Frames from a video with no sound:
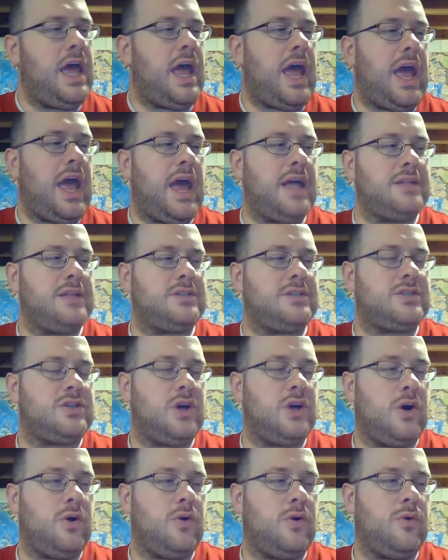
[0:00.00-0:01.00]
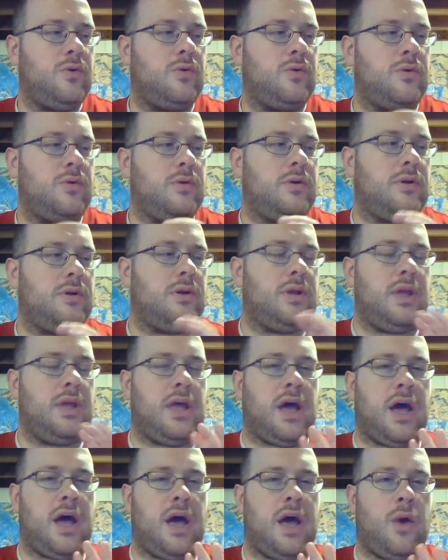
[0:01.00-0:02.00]
And so
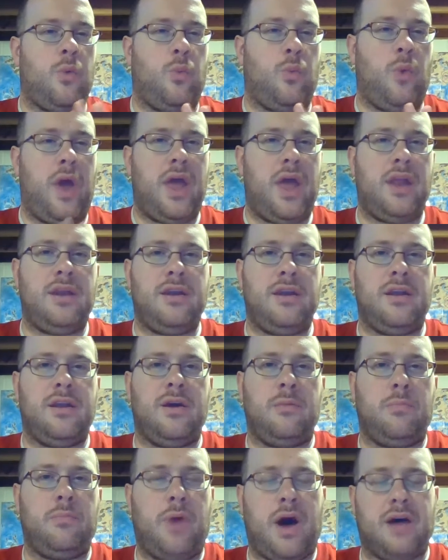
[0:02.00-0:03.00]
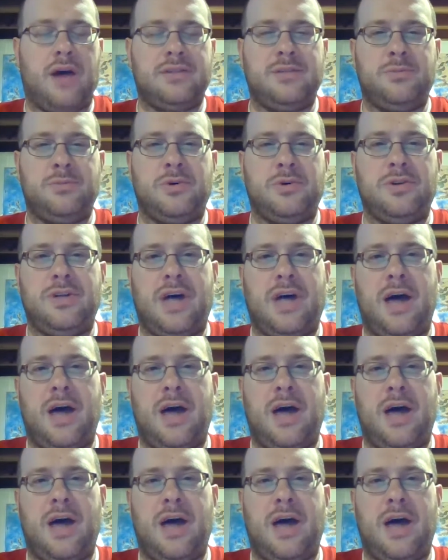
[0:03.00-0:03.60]
when possible,